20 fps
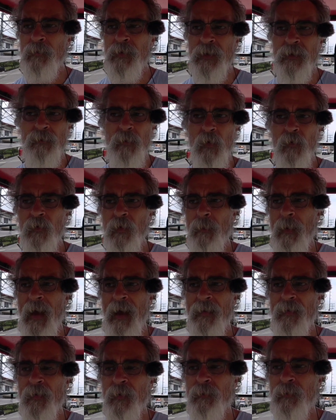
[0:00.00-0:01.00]
Just move the
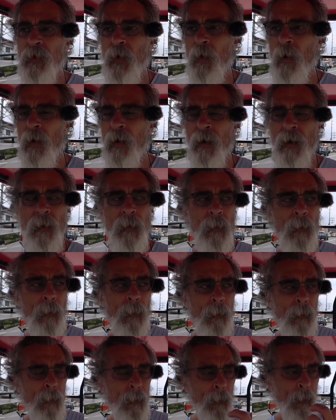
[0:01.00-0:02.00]
bathroom door.
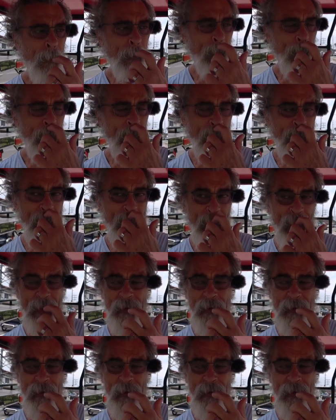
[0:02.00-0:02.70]
And